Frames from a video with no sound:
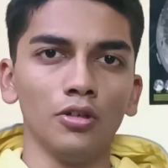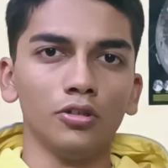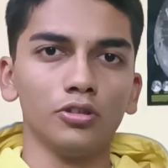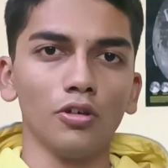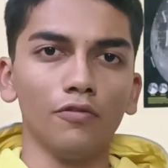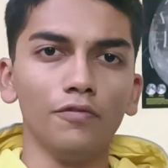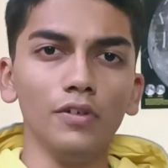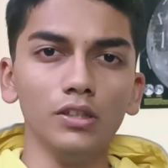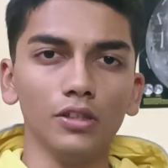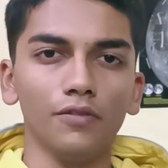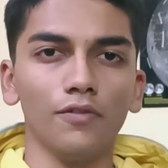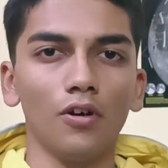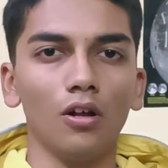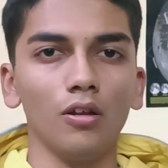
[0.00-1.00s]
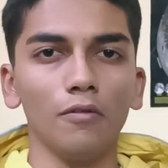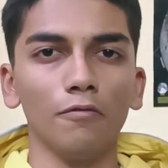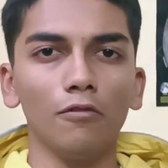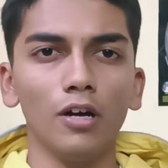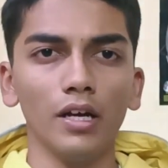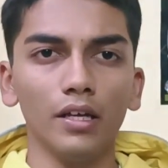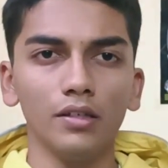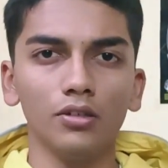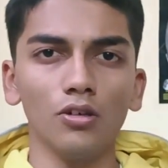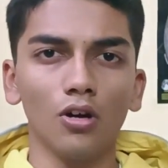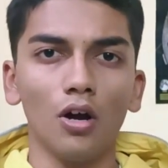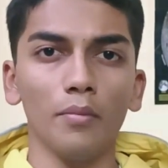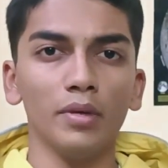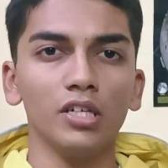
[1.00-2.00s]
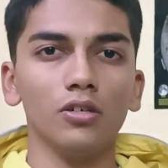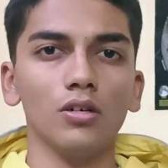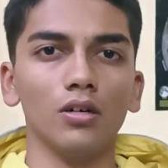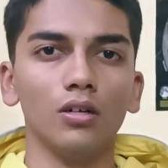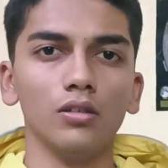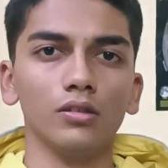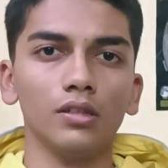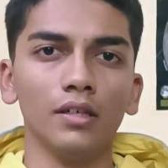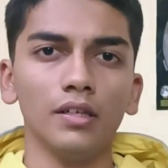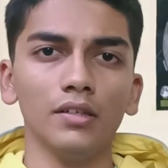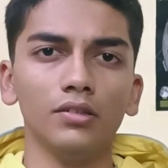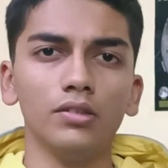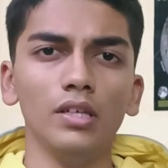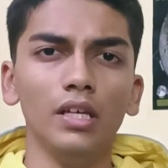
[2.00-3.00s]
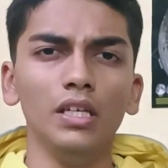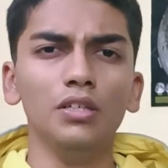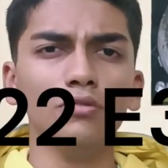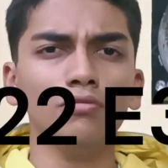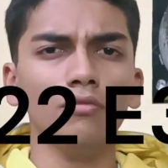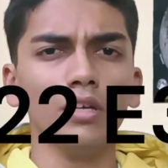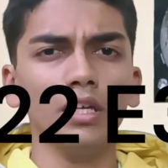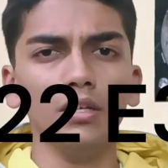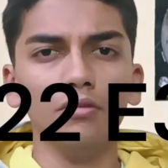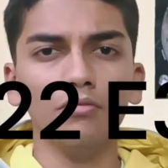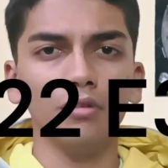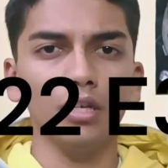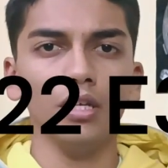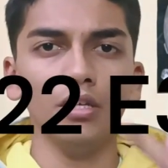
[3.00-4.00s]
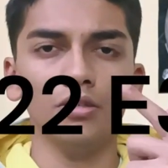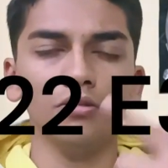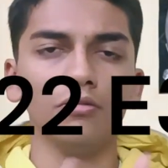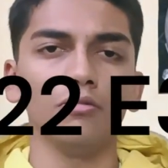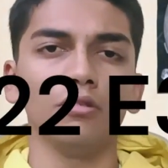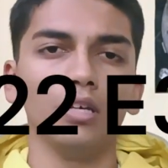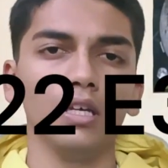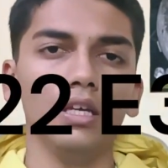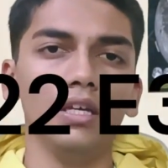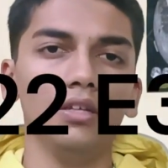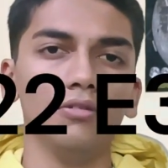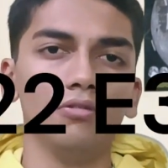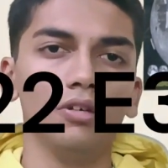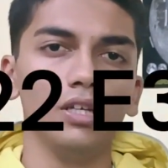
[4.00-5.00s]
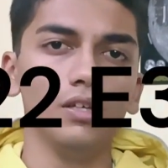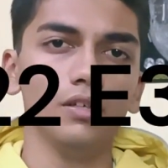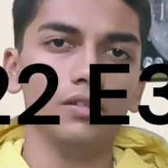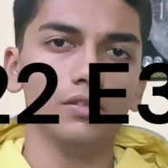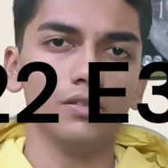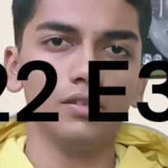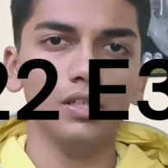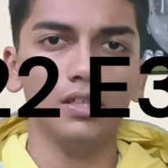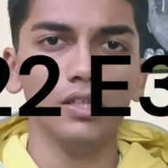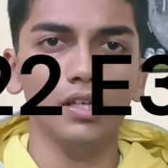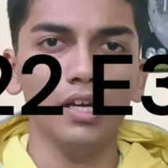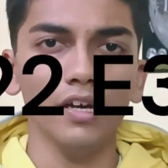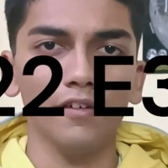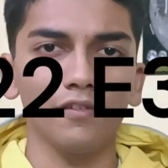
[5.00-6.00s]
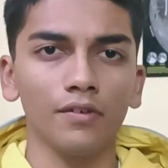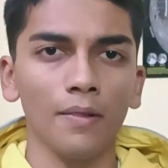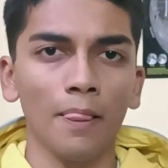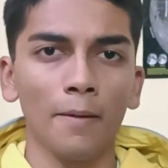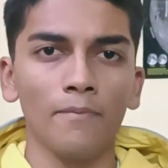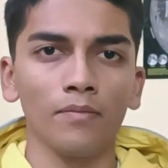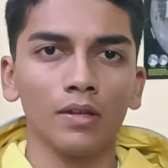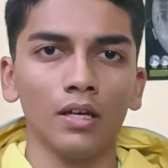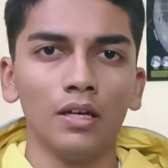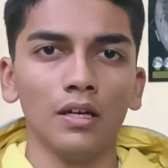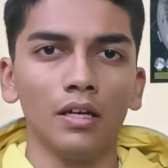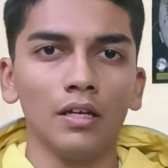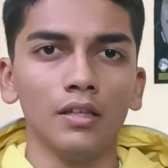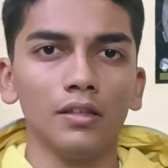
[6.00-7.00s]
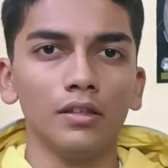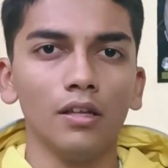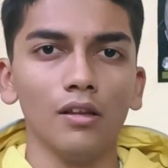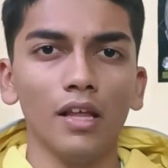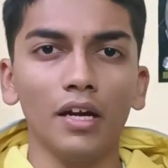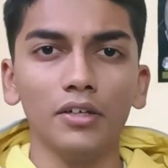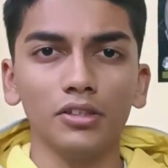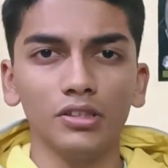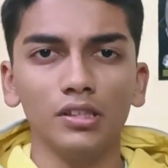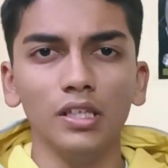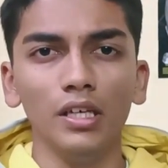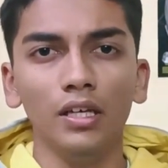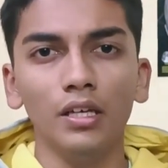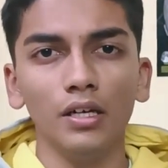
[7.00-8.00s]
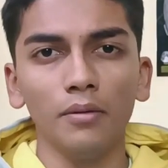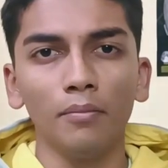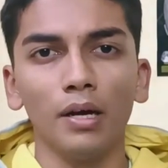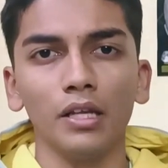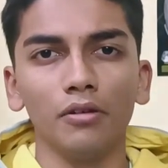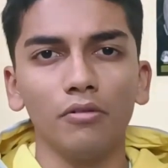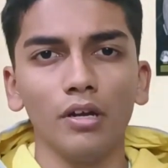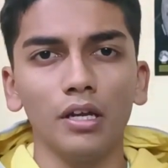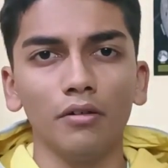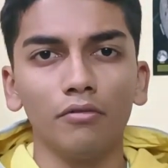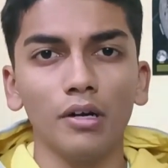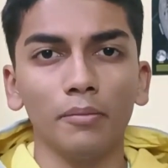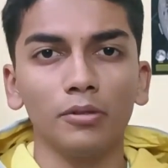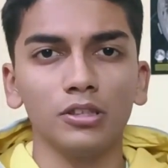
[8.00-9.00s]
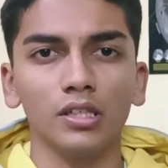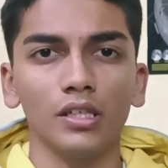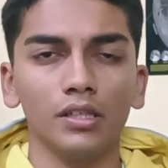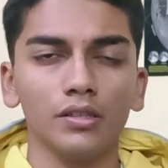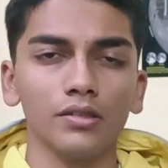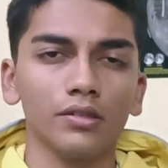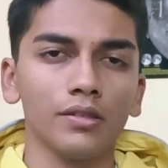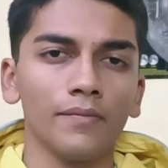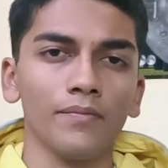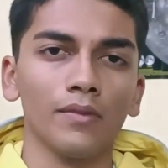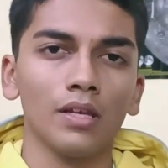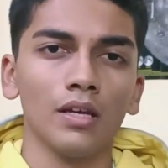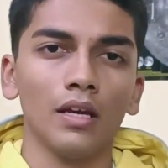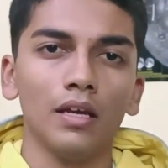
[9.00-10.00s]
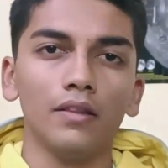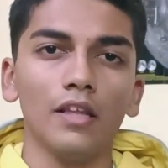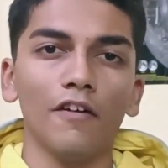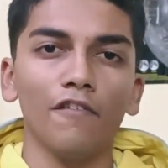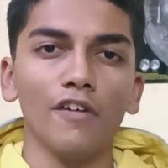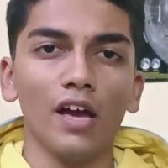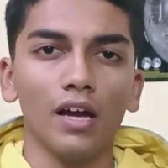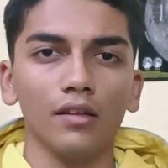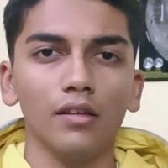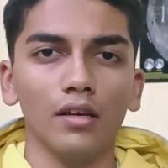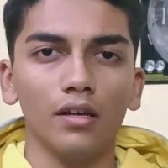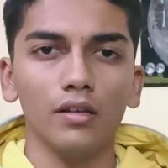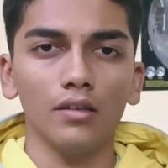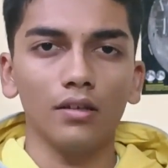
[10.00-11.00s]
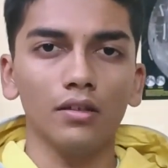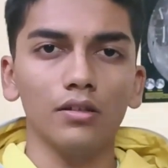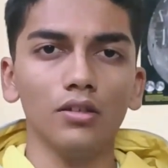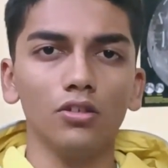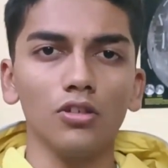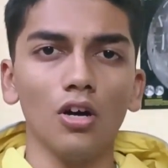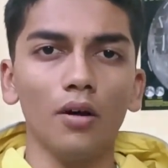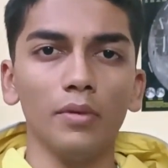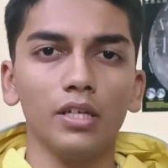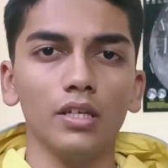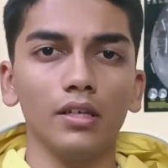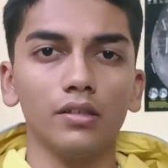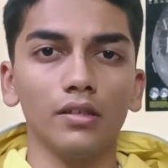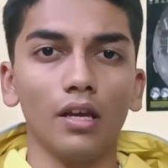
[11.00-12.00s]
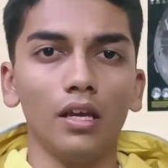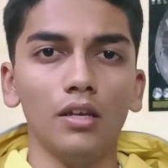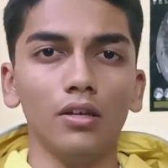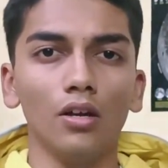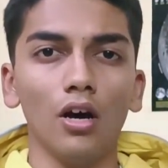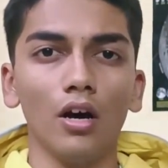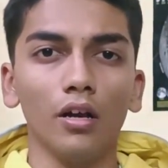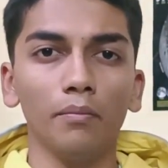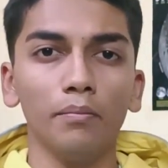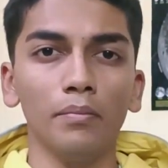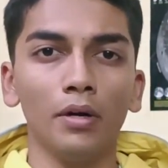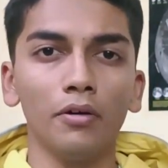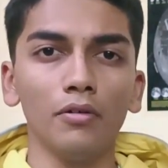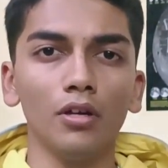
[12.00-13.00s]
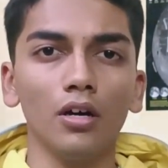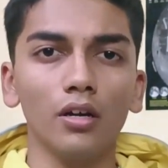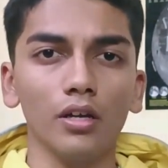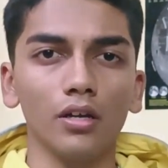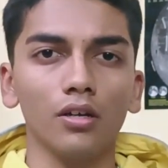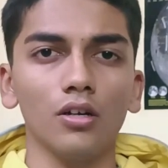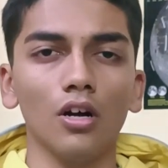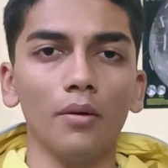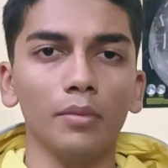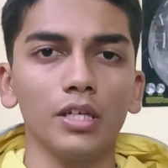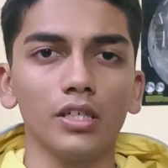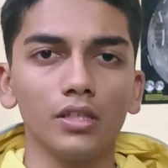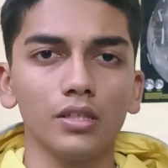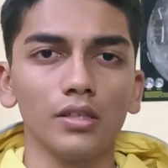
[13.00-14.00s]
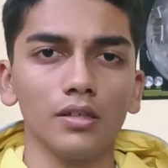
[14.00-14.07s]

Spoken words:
So first of all, why is the comet called C2022 E3 ZTF? The letter C here, by the way, represents the fact that this comet is a non-periodic comet.